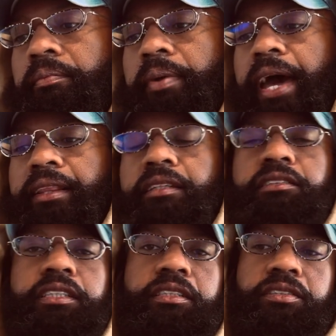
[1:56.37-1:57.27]

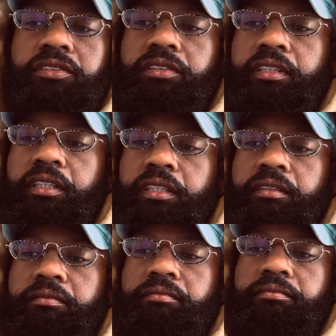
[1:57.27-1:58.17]
pathogens or
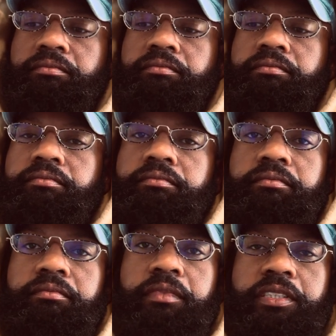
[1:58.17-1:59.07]

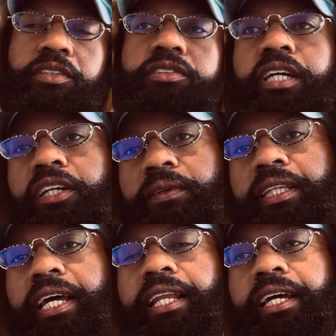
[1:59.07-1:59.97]
associated with
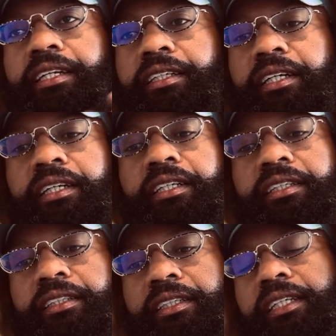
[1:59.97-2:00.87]
that, like
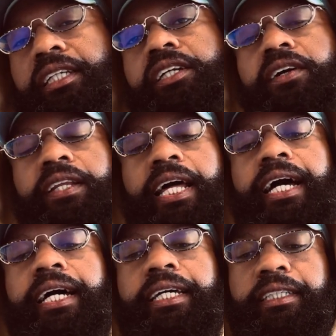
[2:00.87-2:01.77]
E.
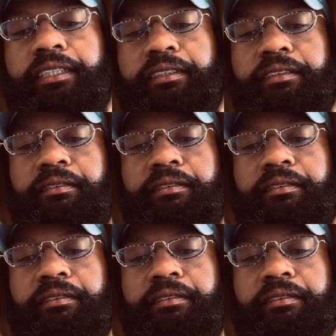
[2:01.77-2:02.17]
coli and